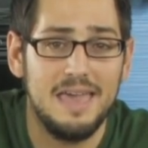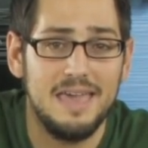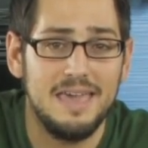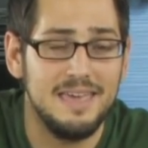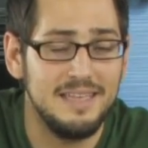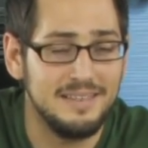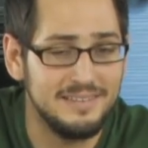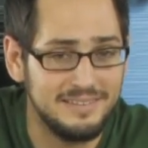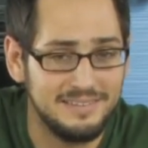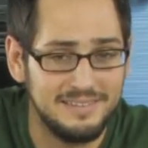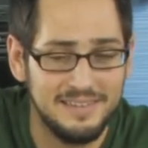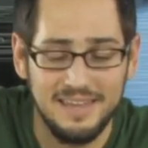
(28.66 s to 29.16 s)

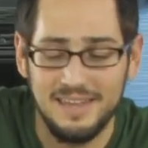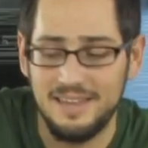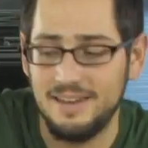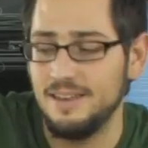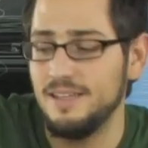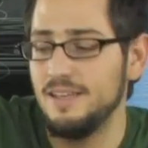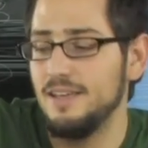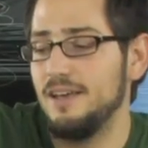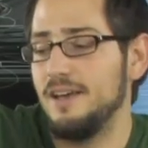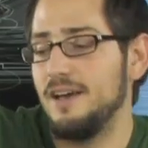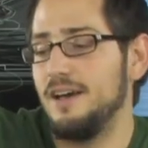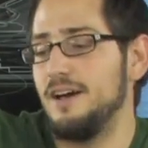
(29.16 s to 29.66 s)
Insane.
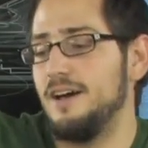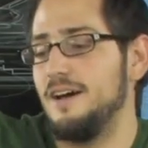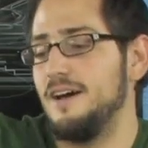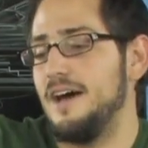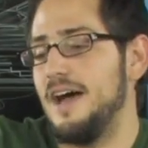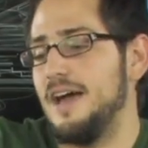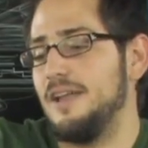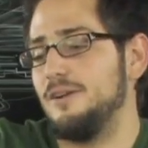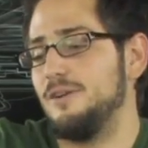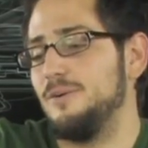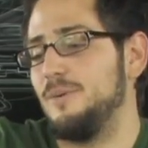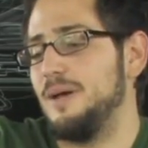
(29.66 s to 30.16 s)
Uh,
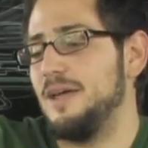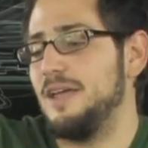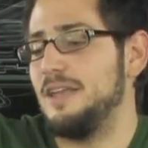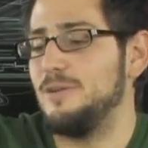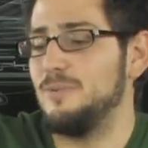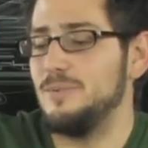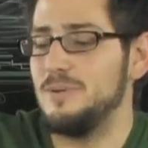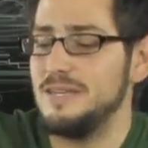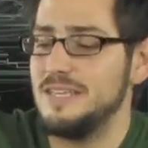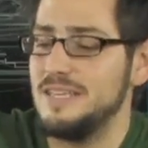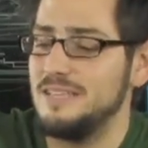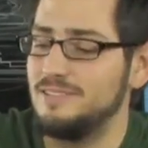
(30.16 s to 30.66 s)
I don't know why
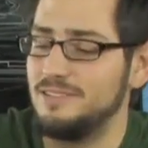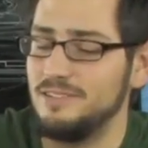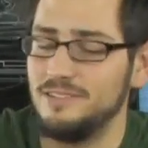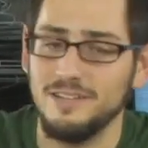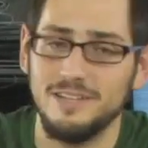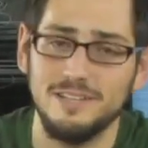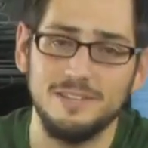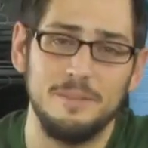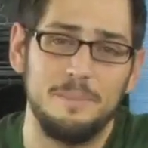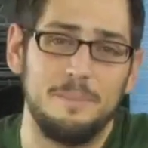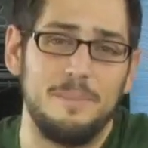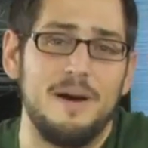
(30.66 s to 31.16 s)
anyone needs it.
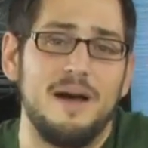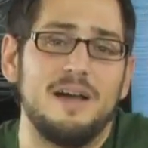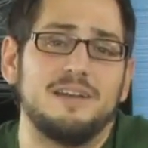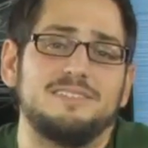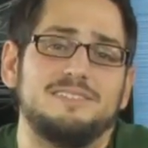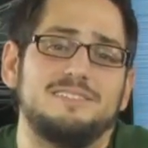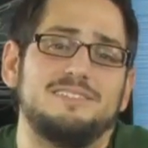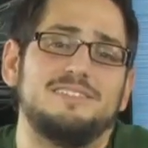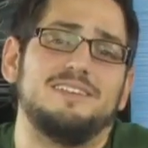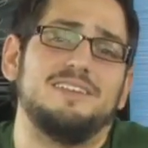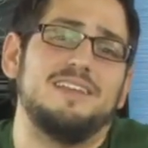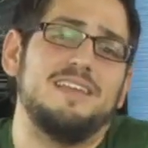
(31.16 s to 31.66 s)
Look at the
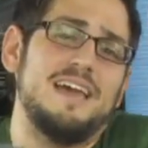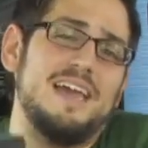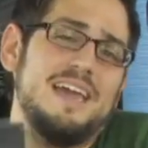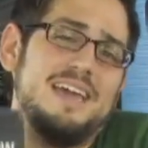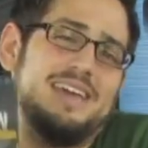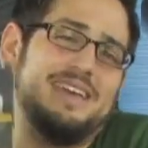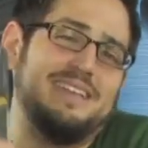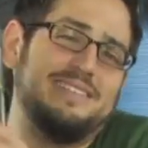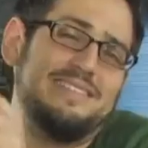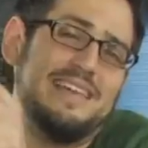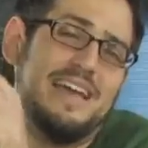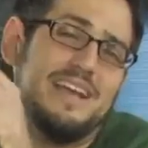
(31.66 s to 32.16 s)
box it's in.
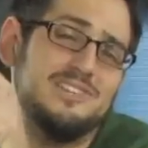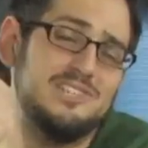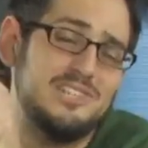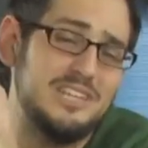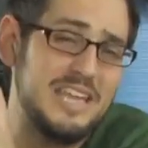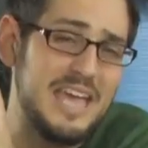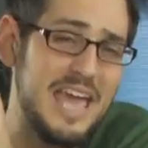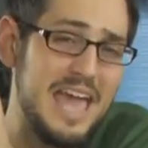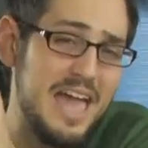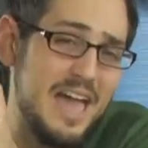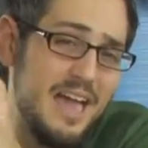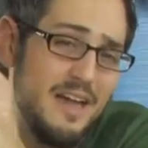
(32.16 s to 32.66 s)
It's
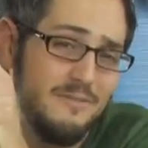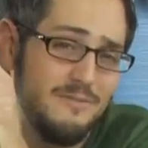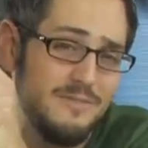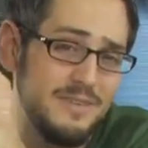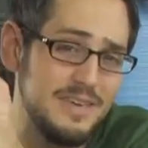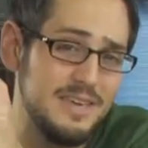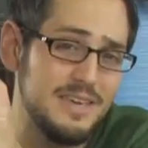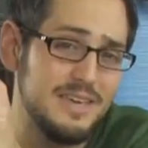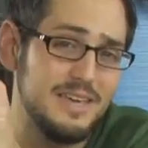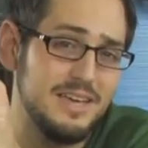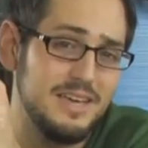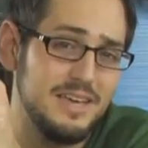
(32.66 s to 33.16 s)
actually
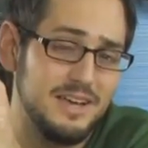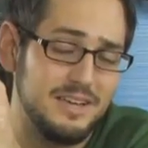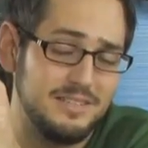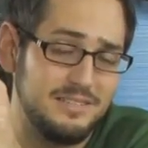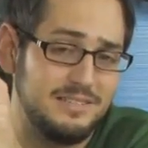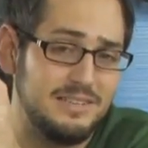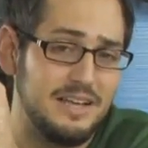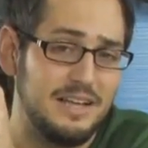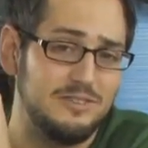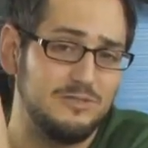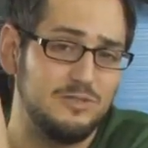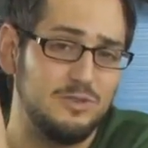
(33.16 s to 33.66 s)
heavy because
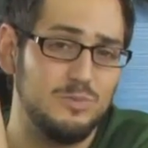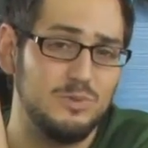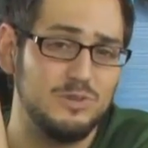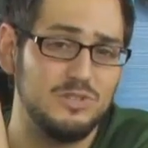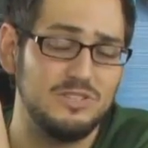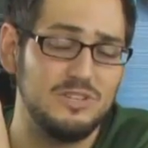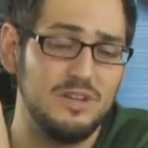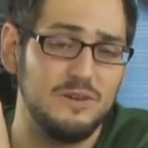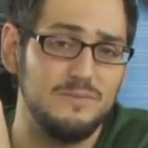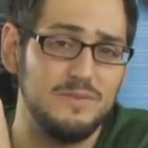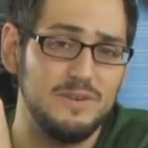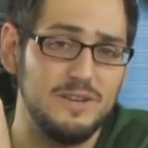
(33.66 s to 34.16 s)
it's got so much
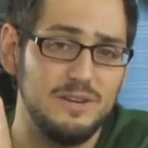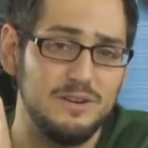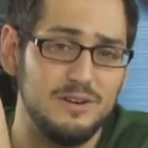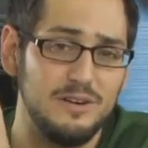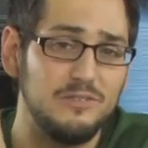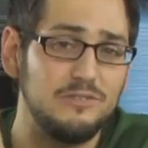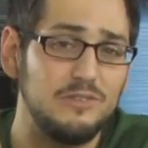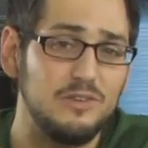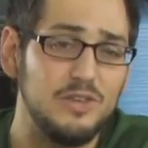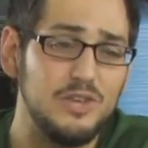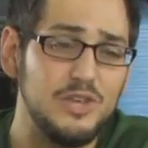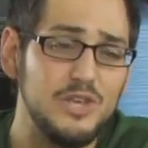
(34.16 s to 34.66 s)
stuff in here and
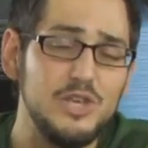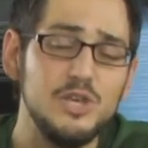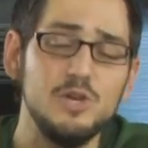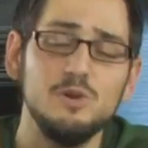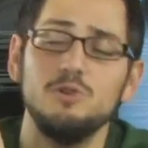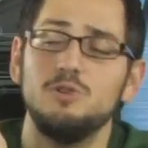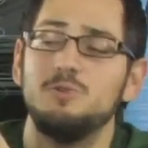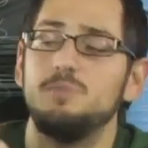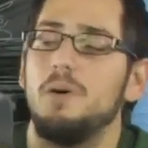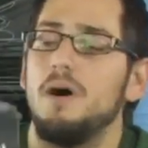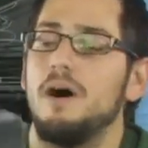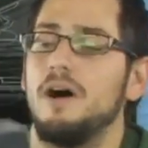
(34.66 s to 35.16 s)
it's a
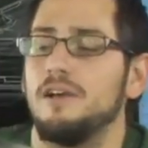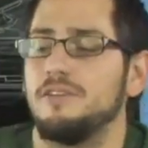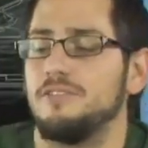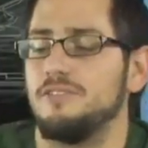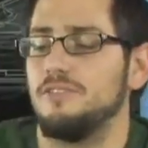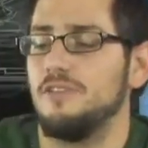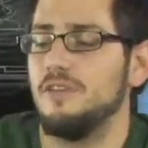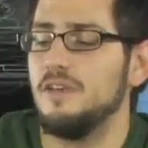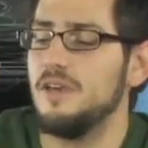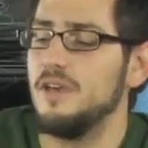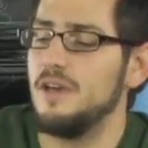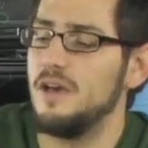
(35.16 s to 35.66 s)
huge
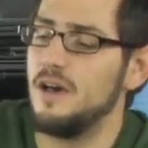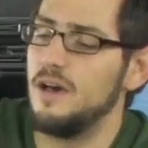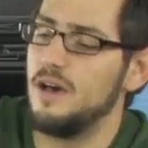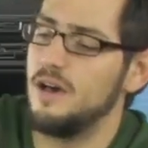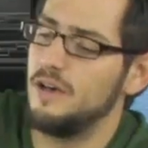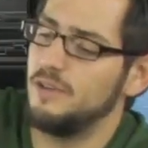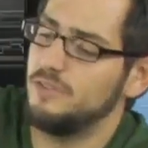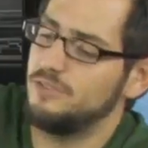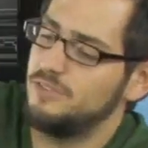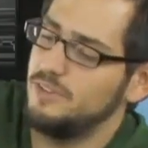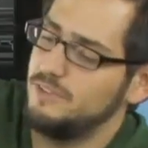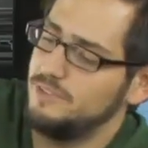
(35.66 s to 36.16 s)
box.
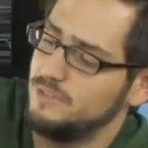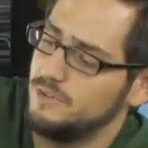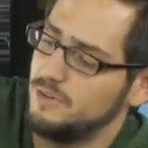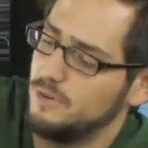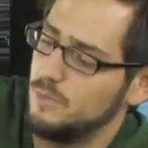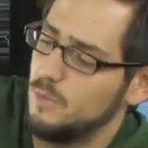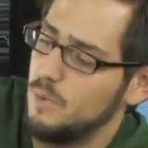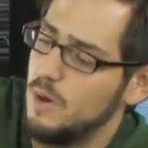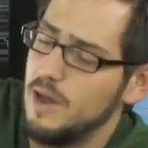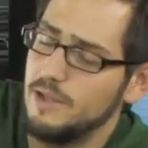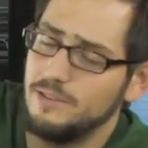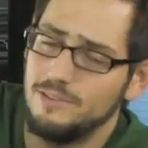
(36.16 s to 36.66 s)
Uh,
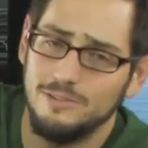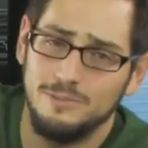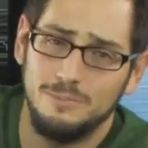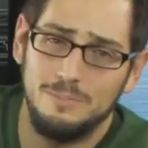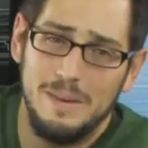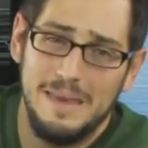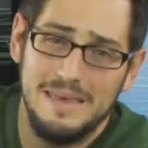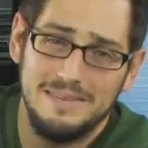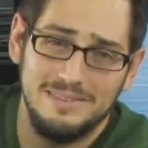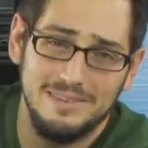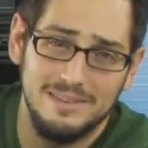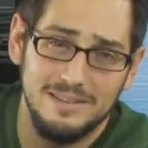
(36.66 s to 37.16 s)
1600 watts is
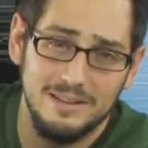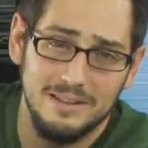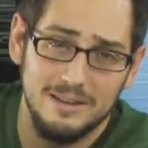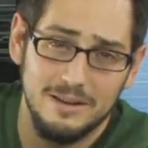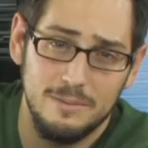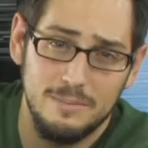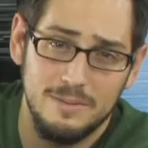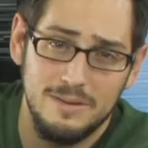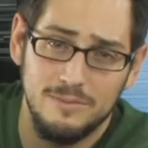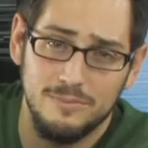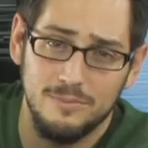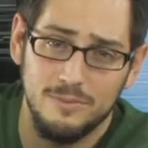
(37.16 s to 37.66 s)
basically going
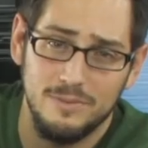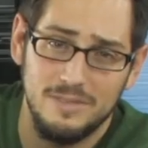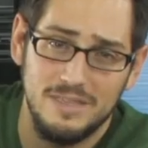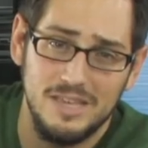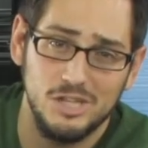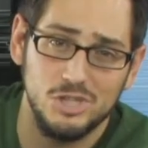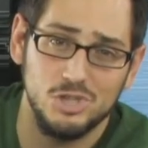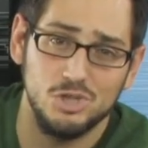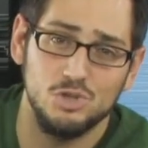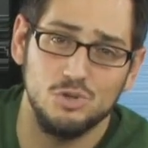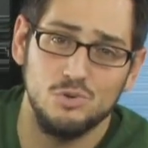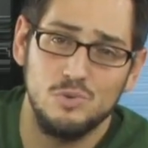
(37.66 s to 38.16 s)
to be for the
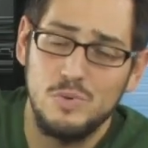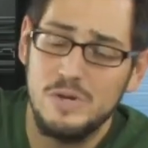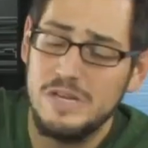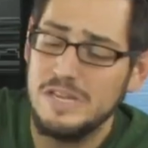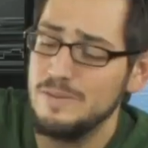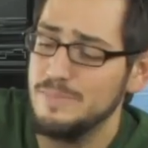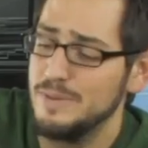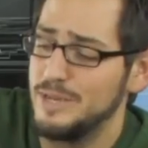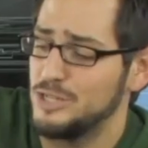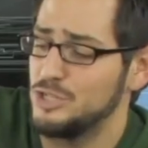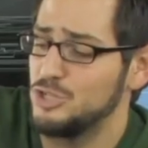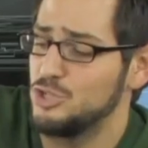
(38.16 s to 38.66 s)

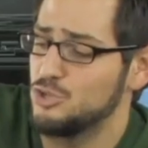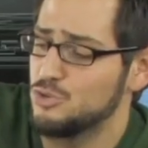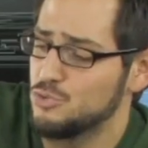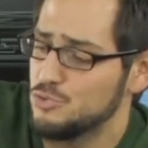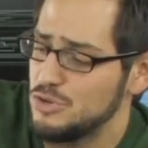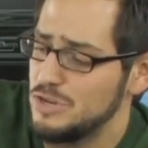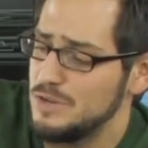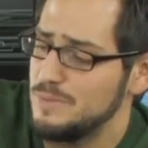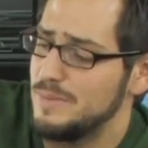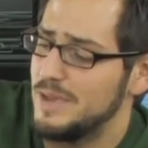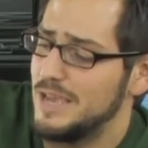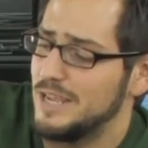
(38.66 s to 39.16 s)
extreme,
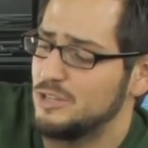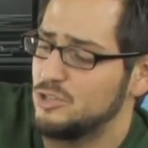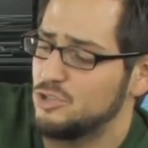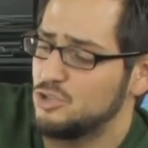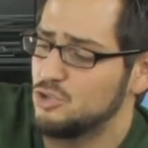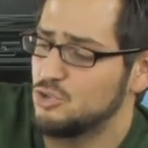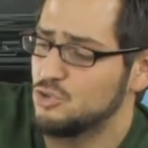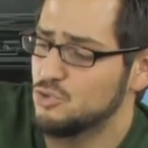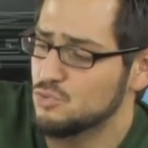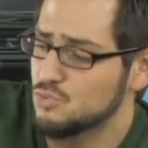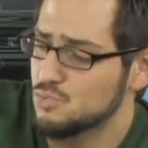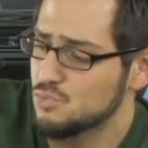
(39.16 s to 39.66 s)
extreme,
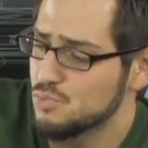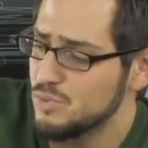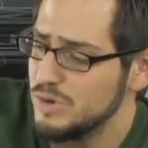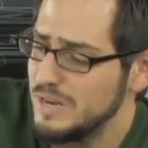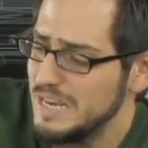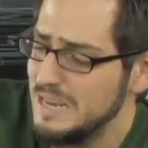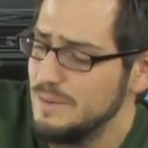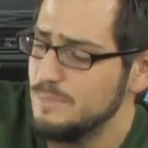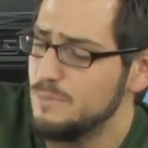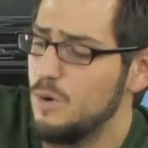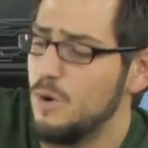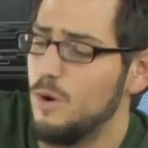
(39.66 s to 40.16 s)

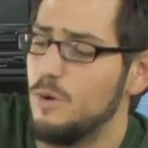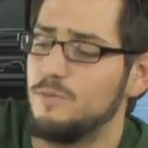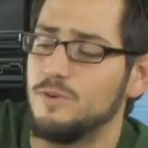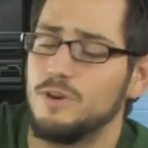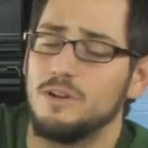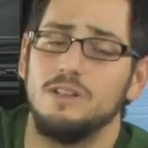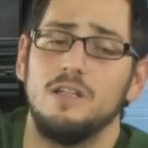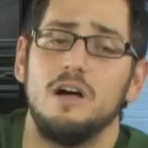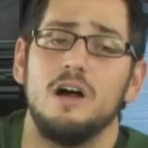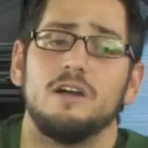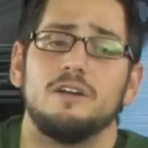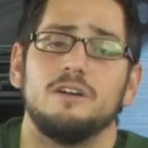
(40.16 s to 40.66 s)
extreme
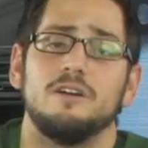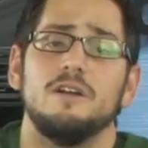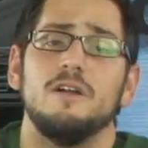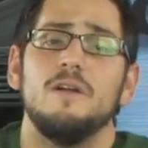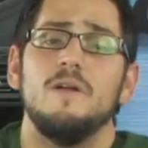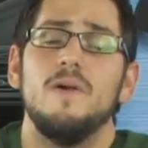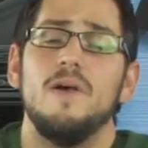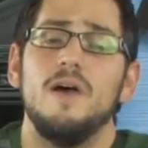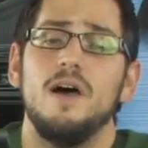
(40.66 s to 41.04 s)
overclocker.